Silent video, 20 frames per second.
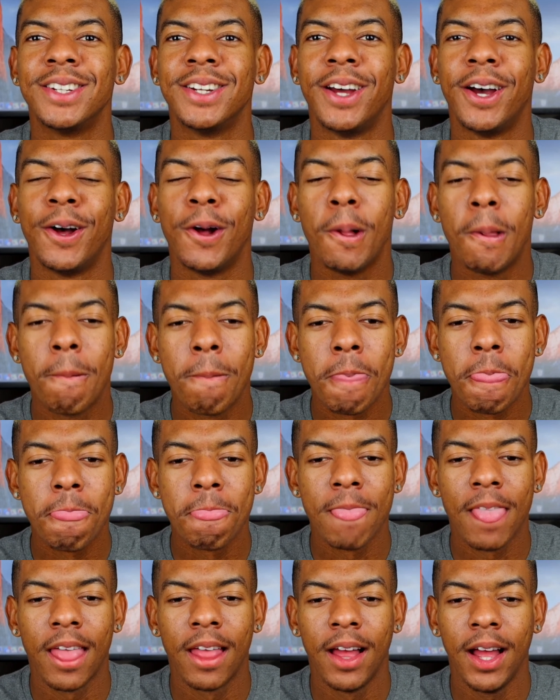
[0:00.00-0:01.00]
You know
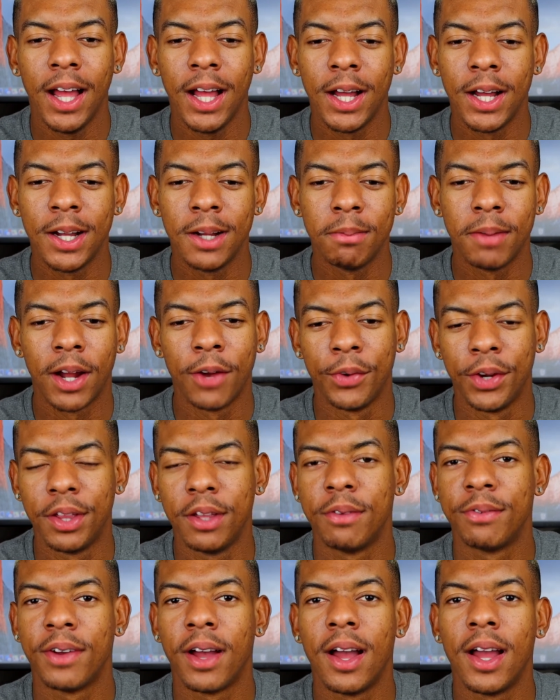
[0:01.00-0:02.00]
um, I
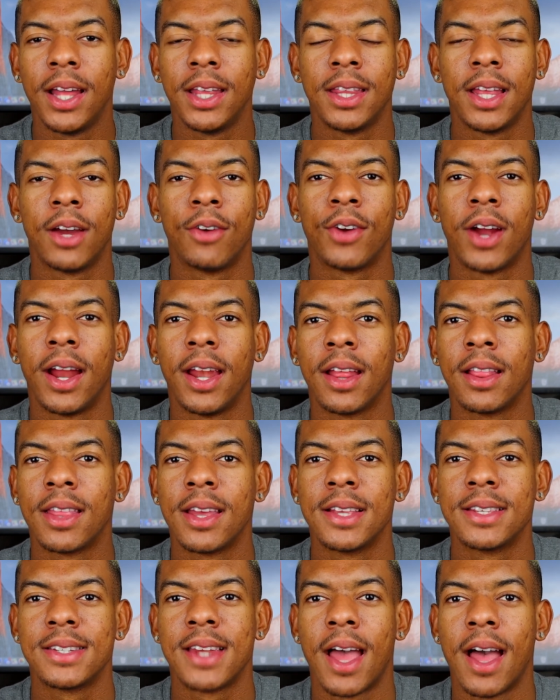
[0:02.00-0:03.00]
really find that writing
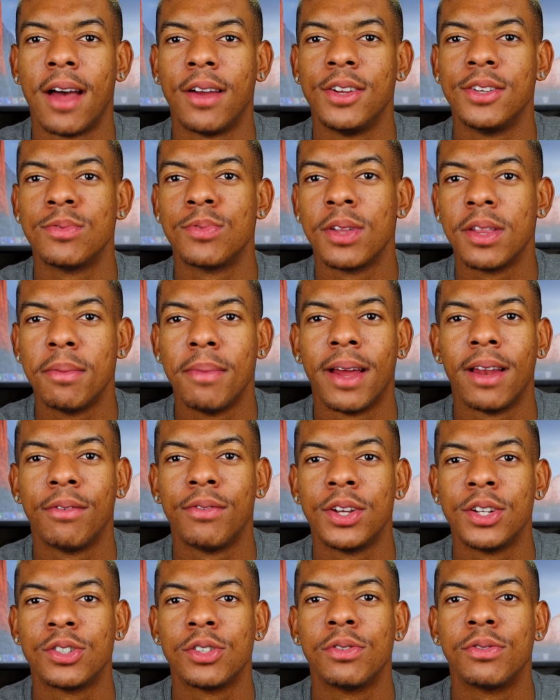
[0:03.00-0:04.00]
things down is really
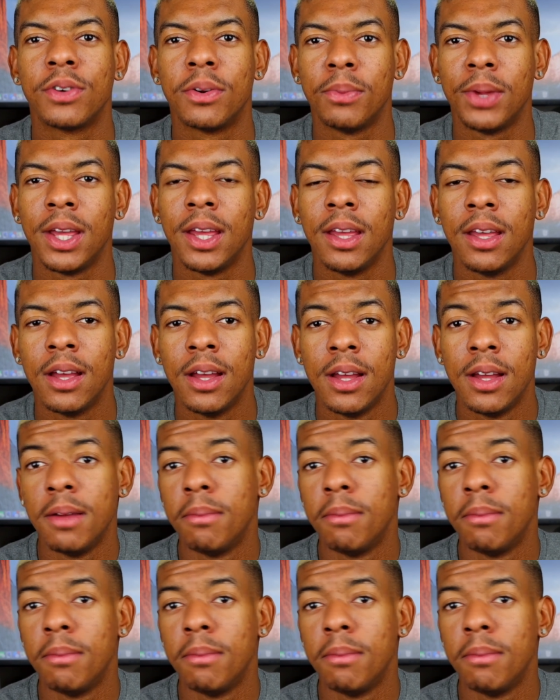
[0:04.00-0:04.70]
beneficial for me.